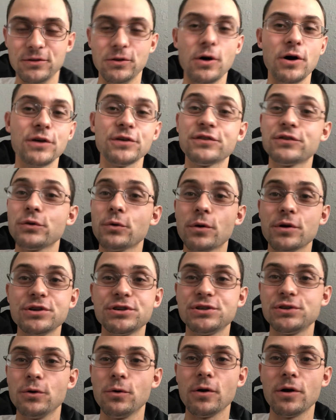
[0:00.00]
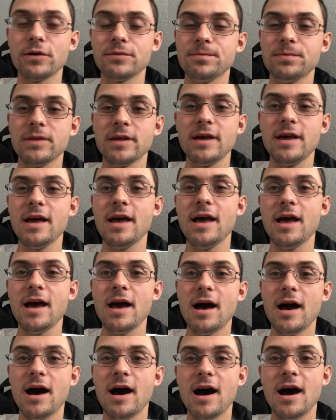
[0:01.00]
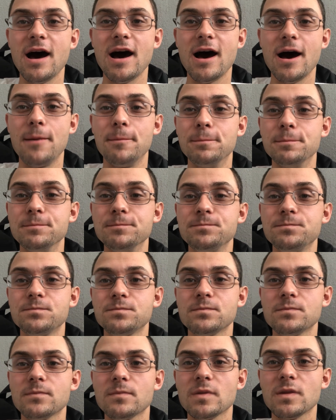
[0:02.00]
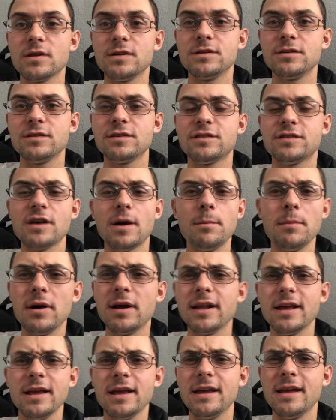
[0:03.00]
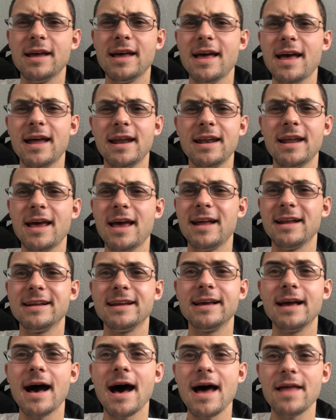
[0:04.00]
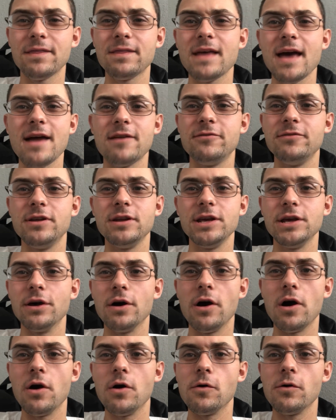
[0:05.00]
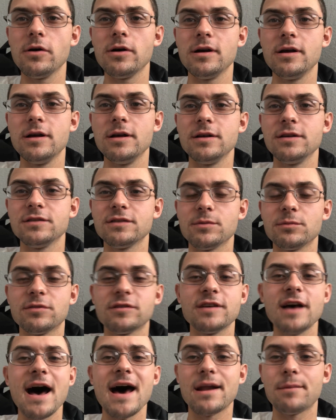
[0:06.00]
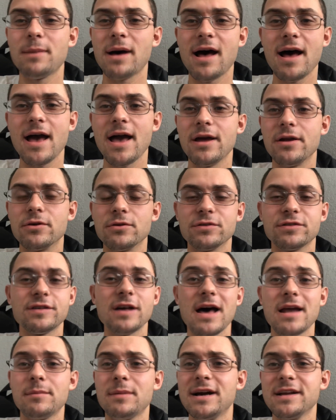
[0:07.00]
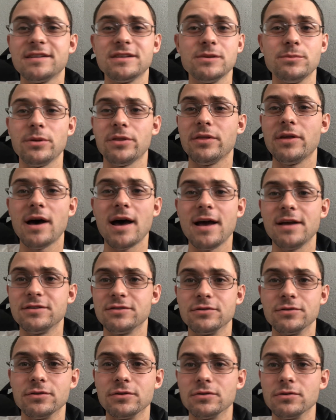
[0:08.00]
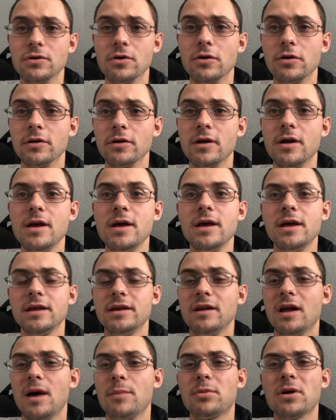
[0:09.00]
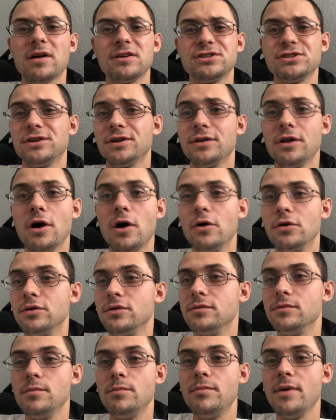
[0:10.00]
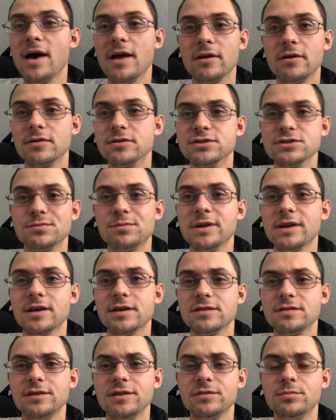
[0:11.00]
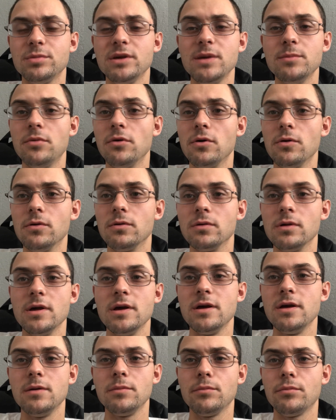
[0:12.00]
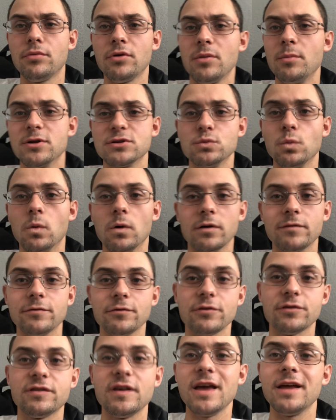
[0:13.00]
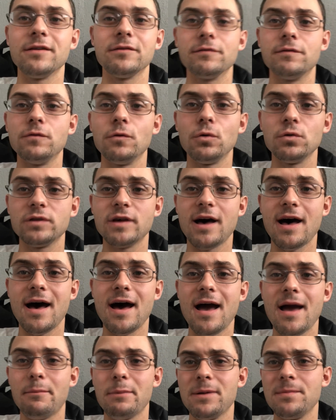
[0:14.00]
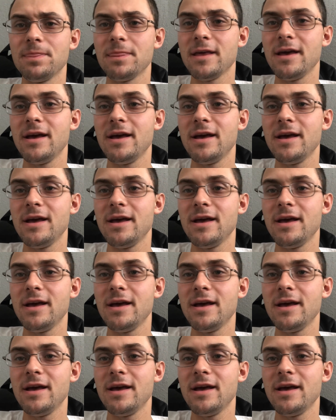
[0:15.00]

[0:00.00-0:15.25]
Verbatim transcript: long story short, um, somebody had had gotten that video some sodomite or sodomite sympathizer or, you know, I probably should have known better just because these people pretty much work for Satan full time.